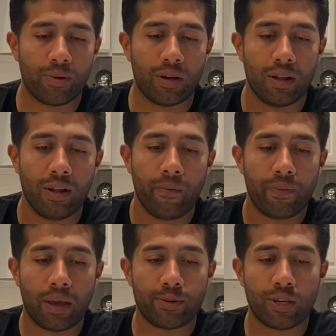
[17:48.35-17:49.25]
But
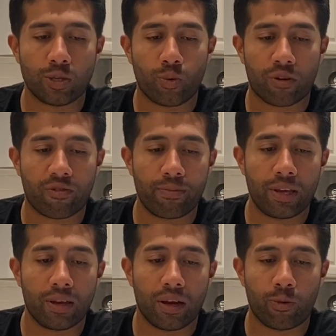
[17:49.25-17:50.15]
MCS worked for
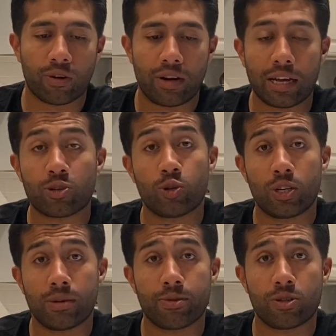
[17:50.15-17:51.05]
me. I won a national
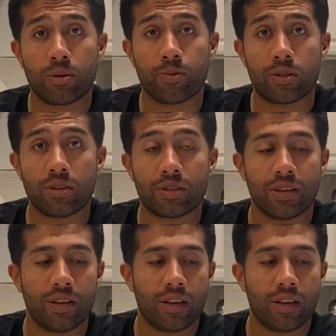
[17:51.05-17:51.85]
championship with this.